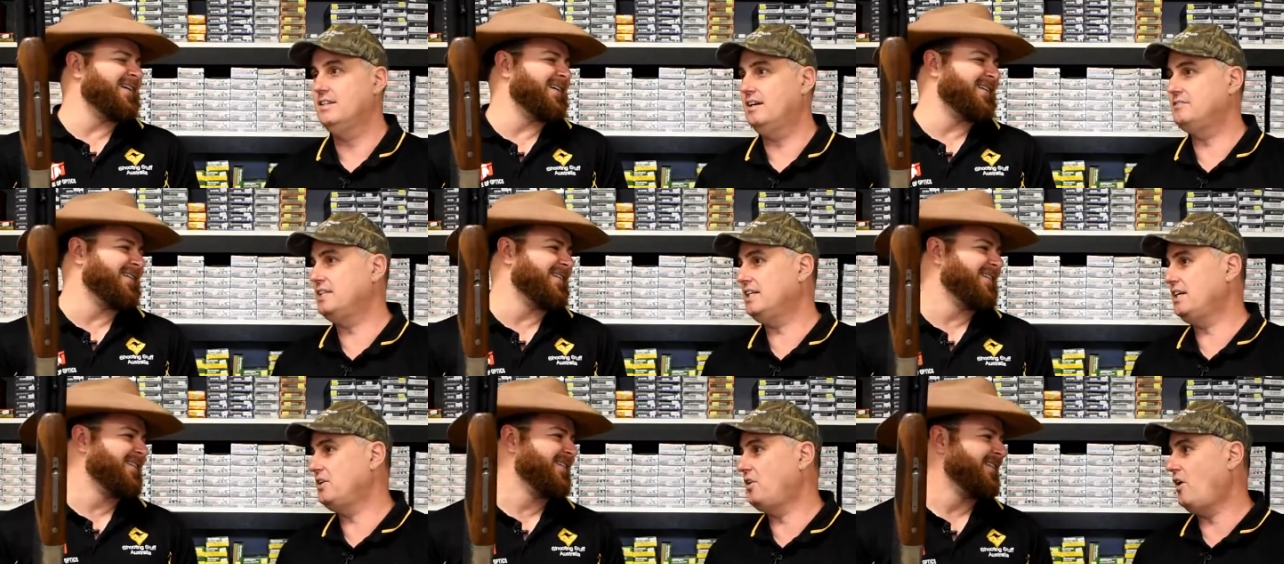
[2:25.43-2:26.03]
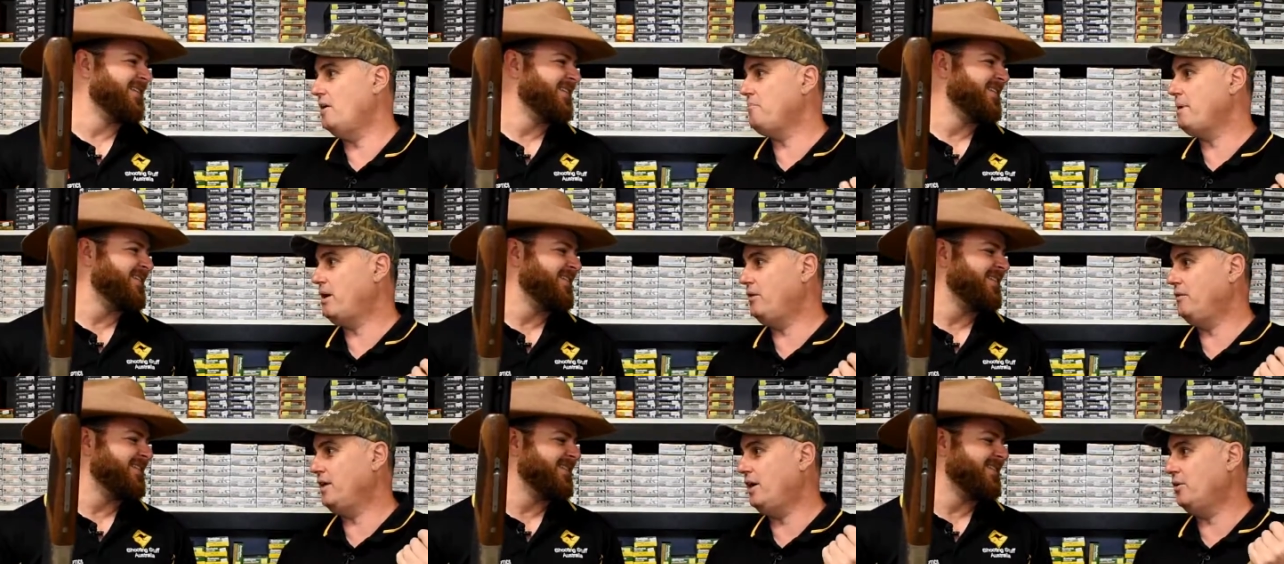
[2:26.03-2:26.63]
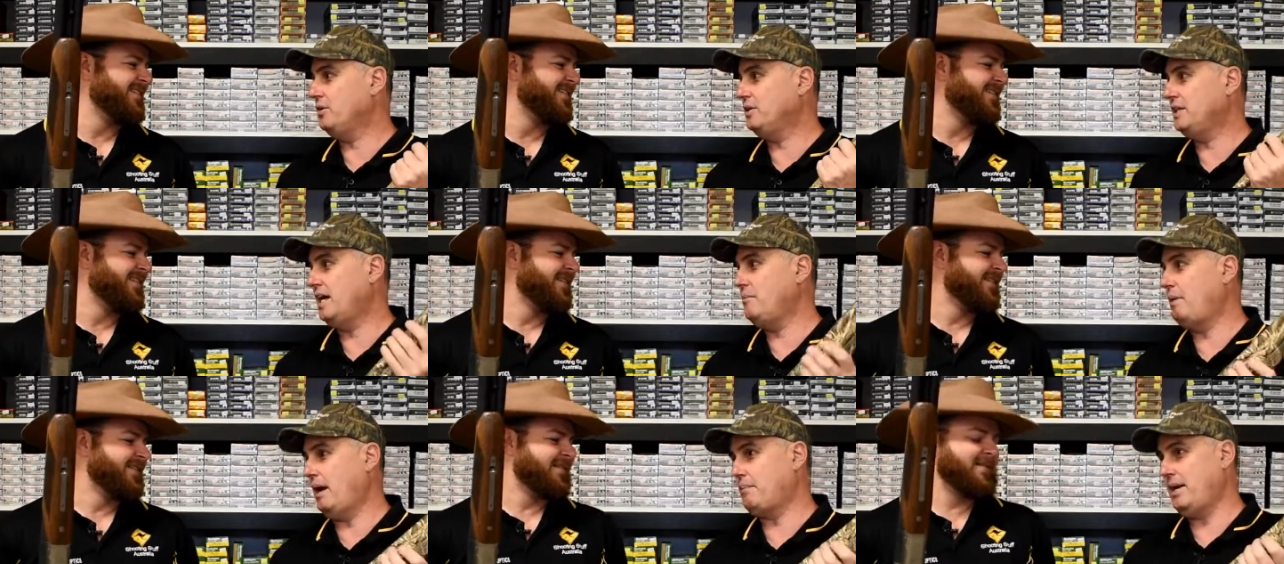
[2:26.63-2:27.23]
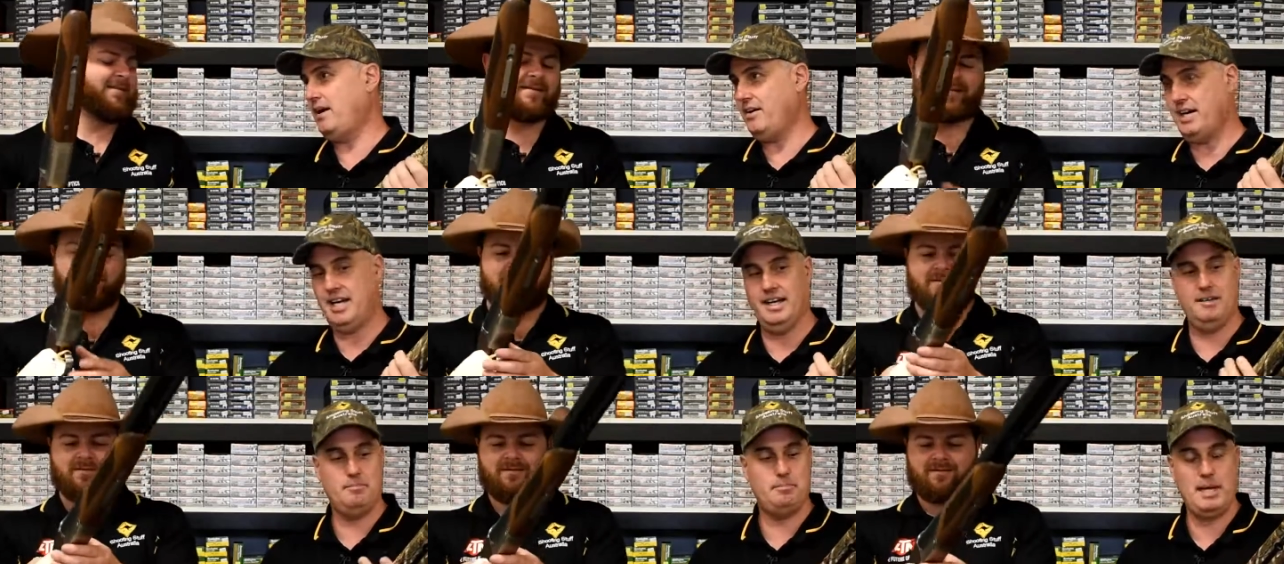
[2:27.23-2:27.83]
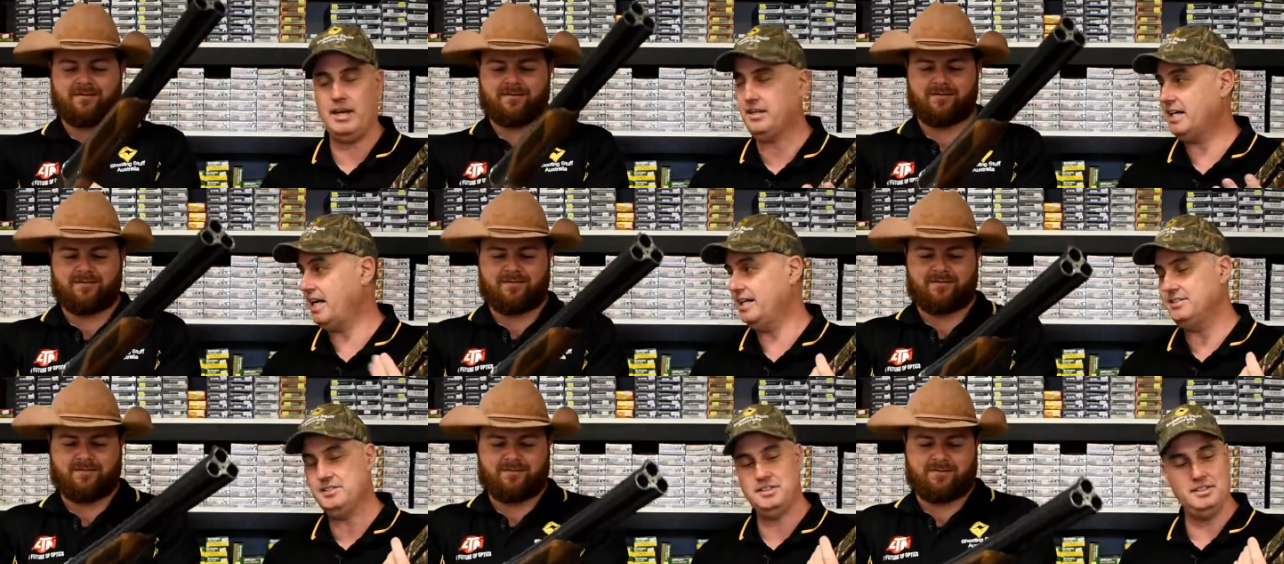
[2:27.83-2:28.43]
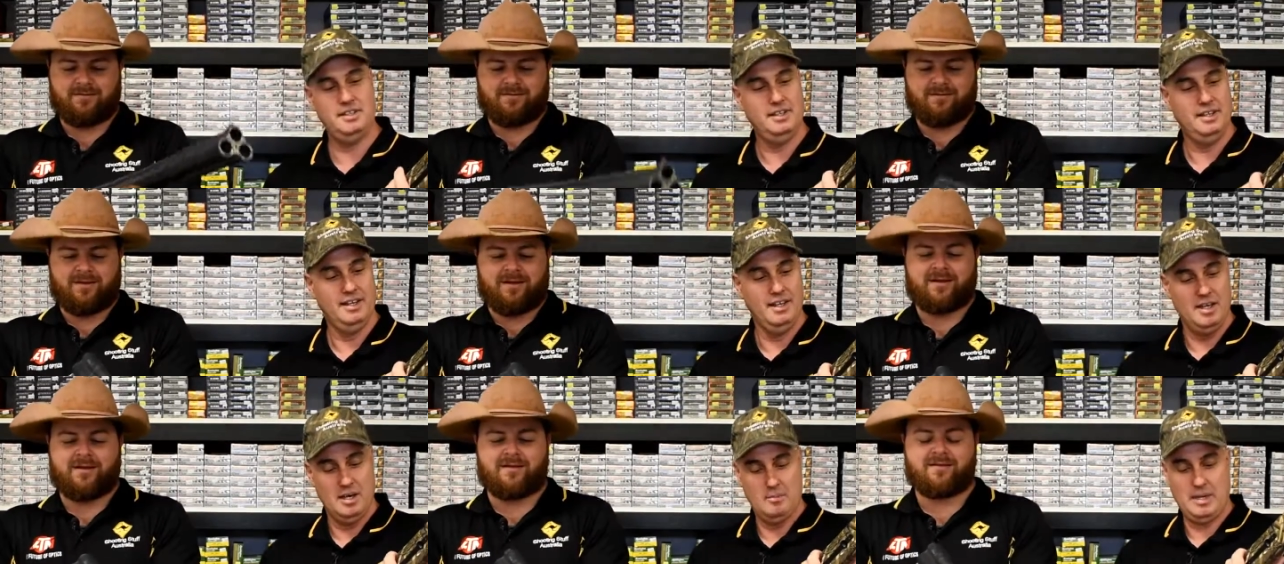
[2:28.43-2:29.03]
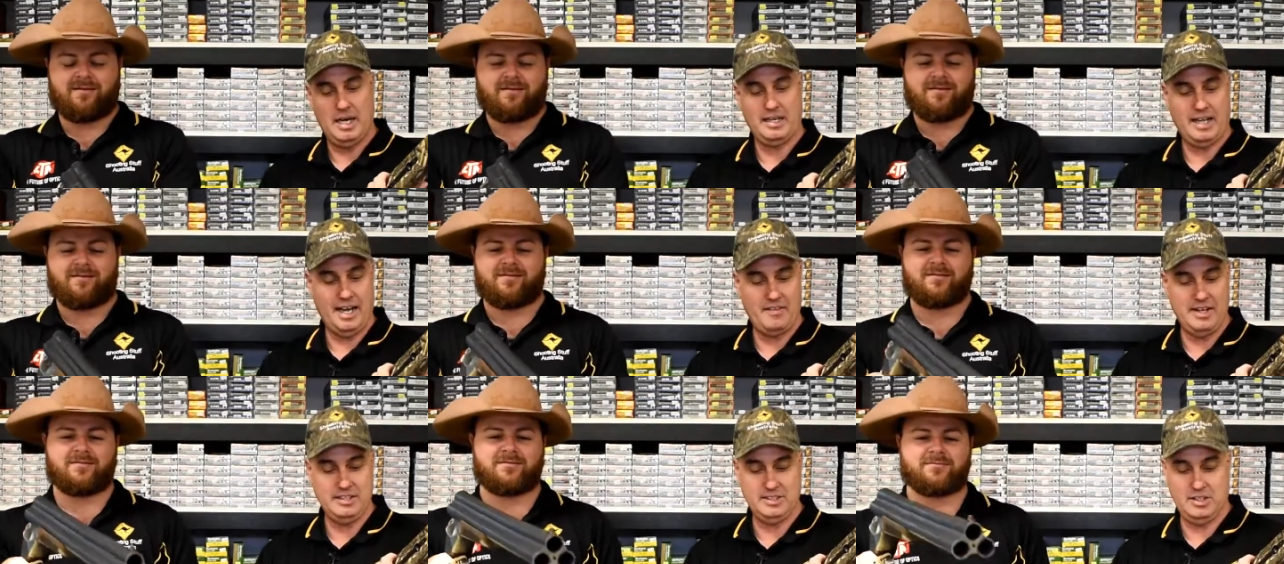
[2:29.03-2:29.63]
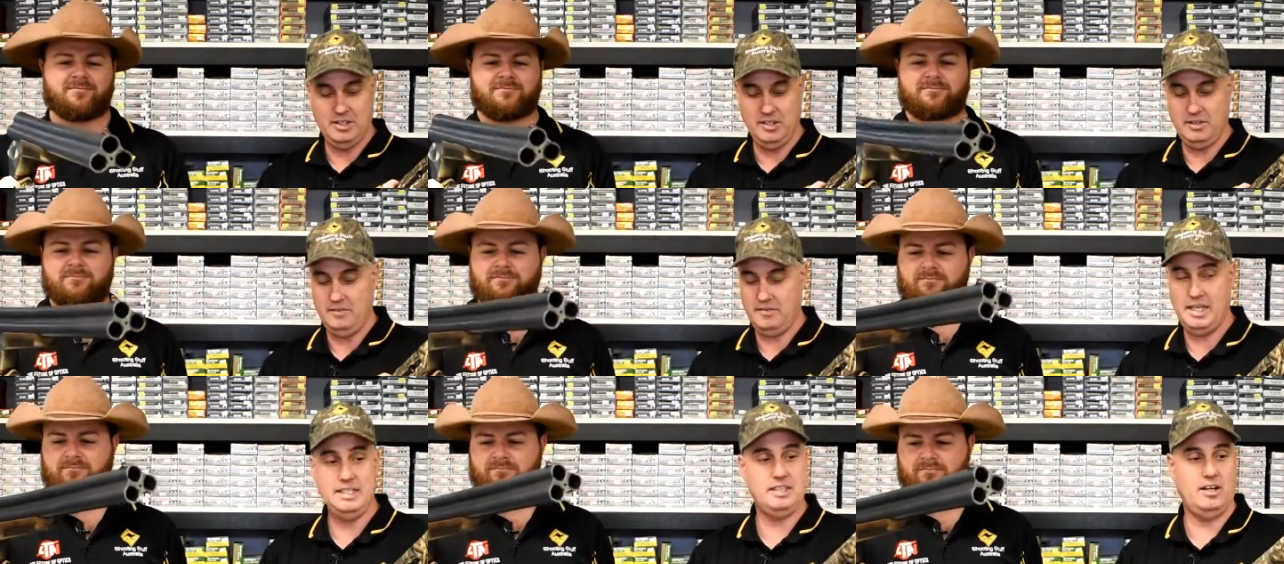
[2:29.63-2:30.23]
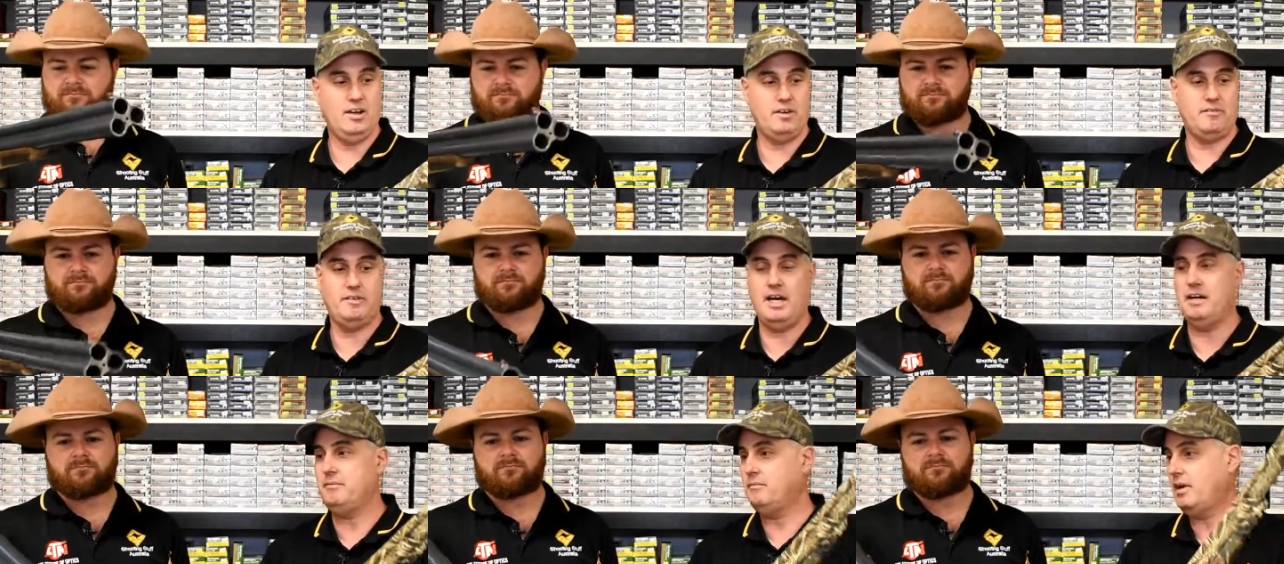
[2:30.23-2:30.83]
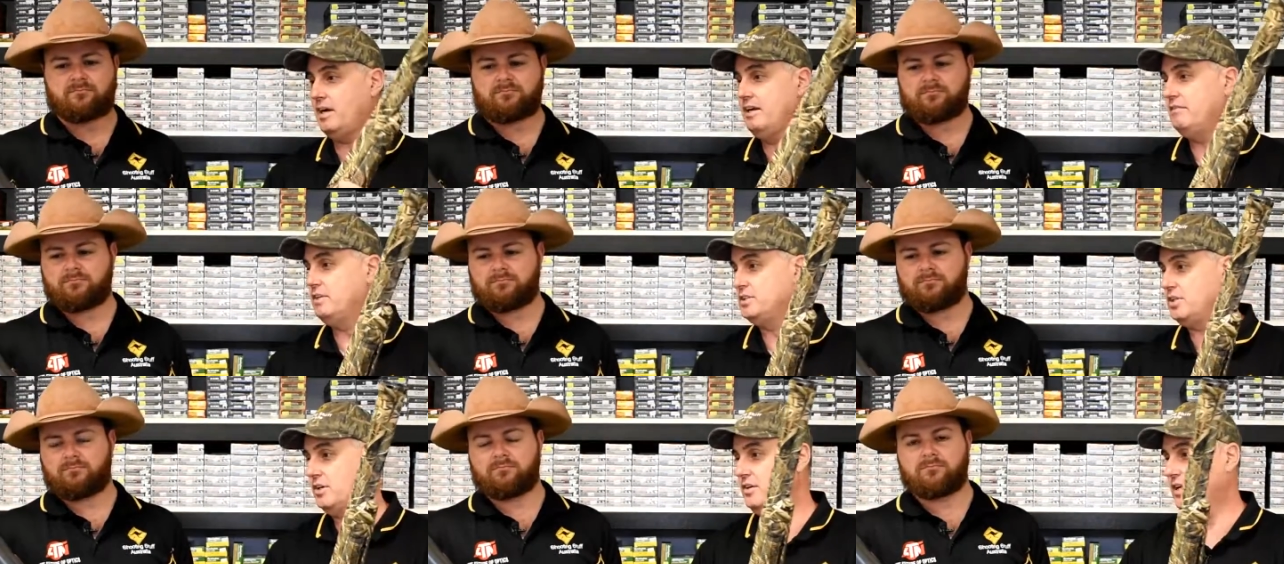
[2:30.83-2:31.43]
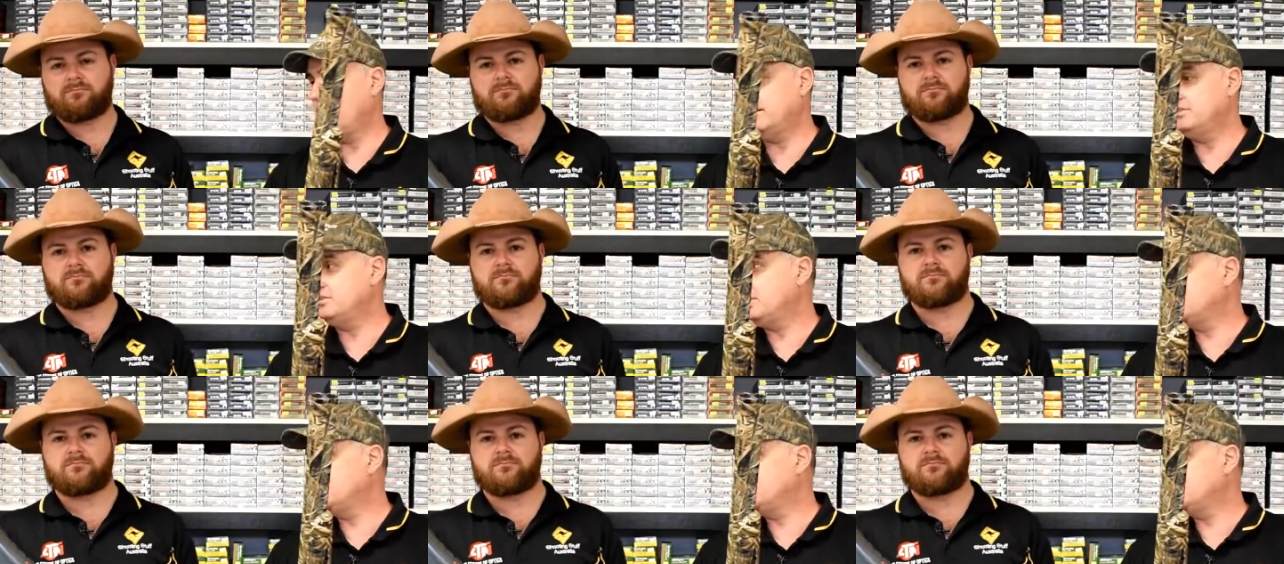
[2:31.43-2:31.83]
Speaker 1: I've seen a nine barrel in the olden day black powder gu powder guns. Yeah. But uh, these are good. These are a lot of fun. I never shot your cousins.